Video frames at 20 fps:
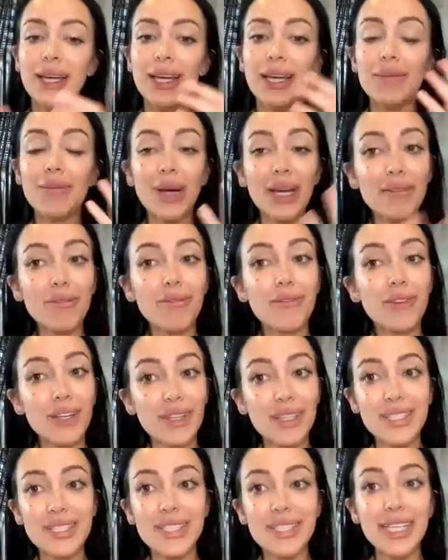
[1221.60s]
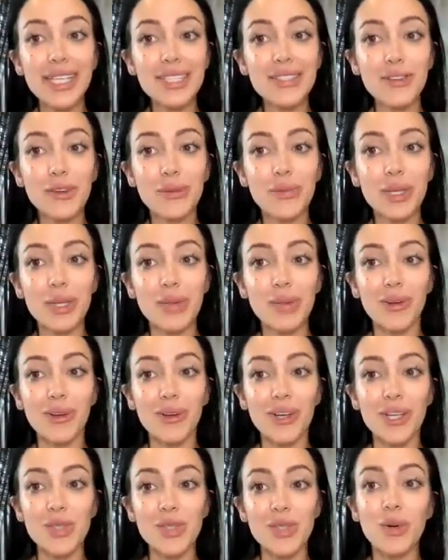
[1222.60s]
It might feel intense for
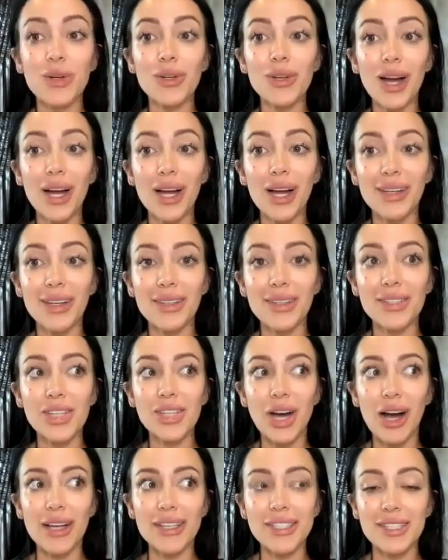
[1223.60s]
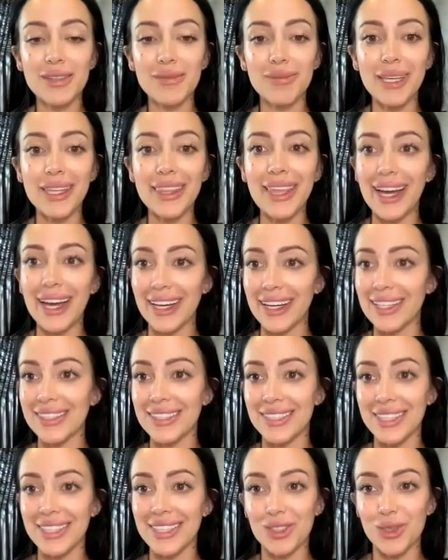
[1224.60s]
people because we're not taught to be that
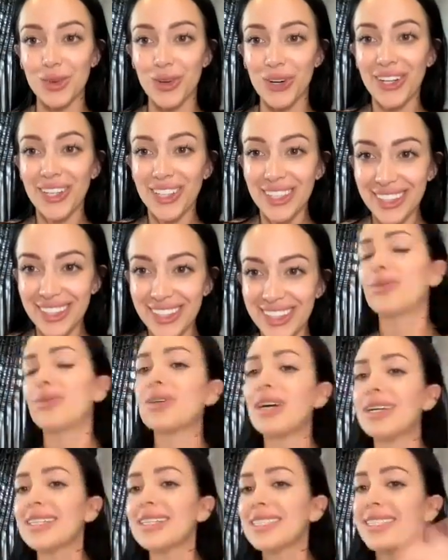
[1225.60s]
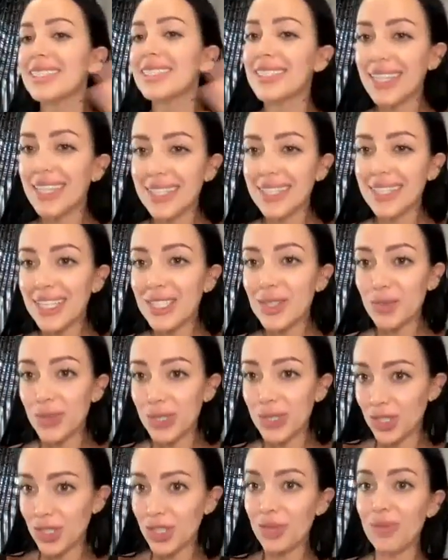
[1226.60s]
consensual. We're not as consenting as
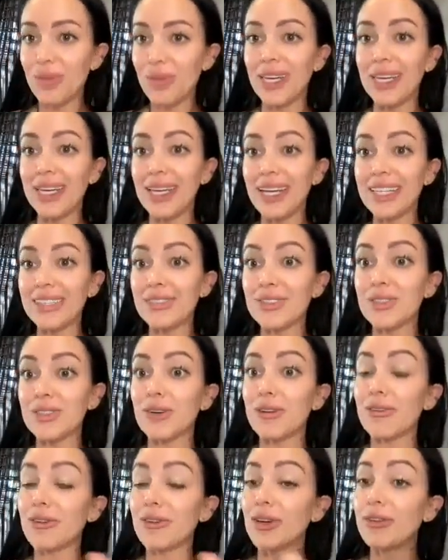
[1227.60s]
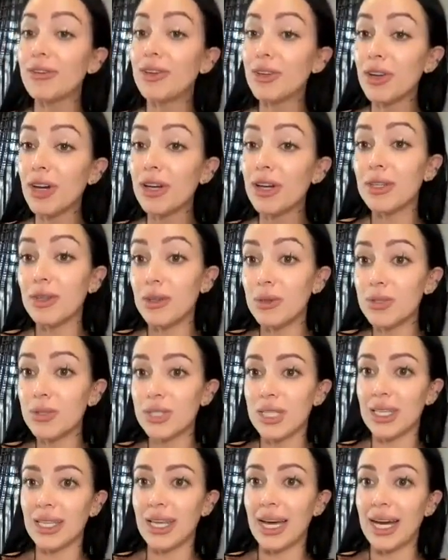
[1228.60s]
we should be. And so if you're not
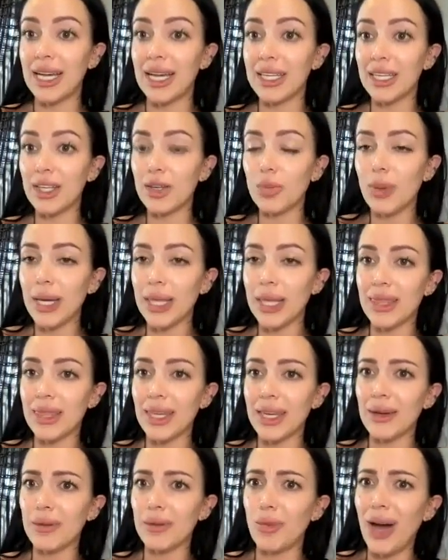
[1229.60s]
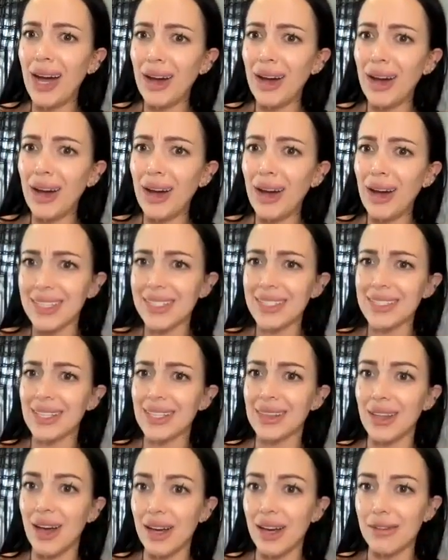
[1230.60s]
used to that, you might think, wow, like this is a
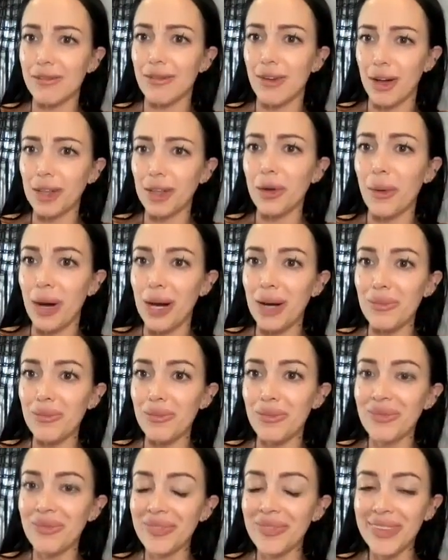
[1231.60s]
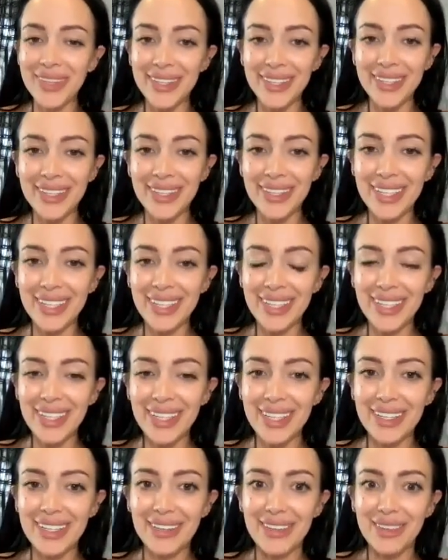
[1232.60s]
lot of follow-up.
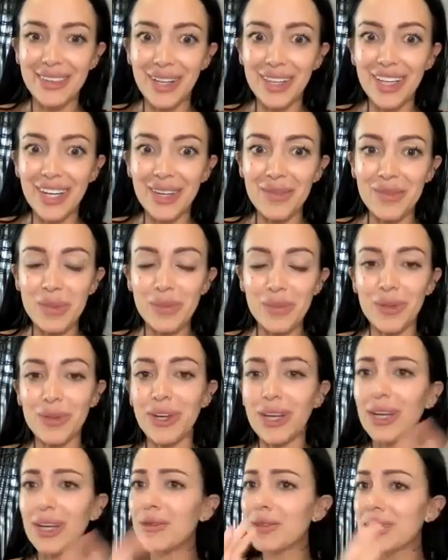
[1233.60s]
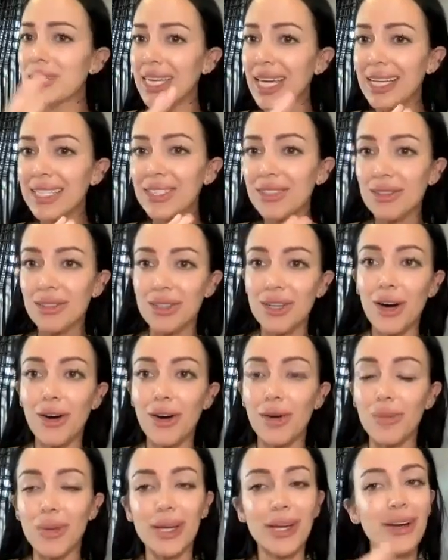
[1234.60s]
A lot of people are like, it was a yes or a no.
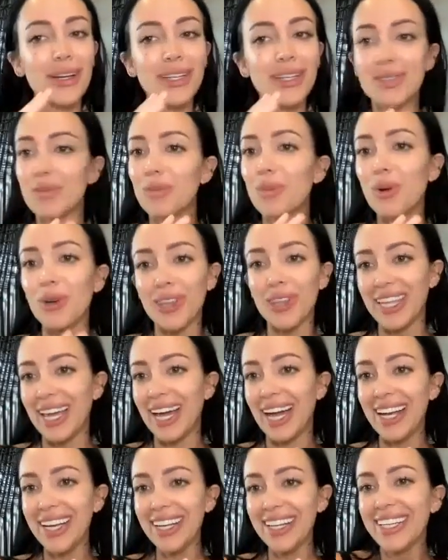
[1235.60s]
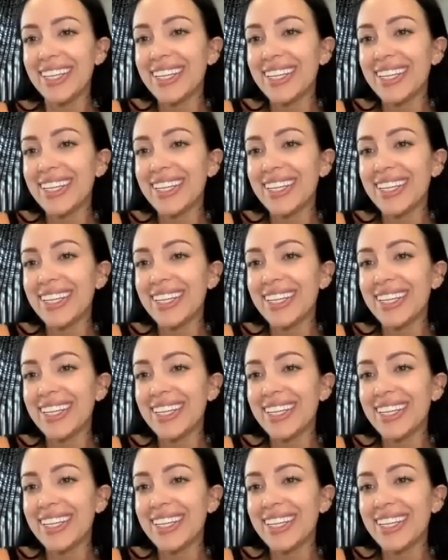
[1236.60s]
I'm like, it's more than that.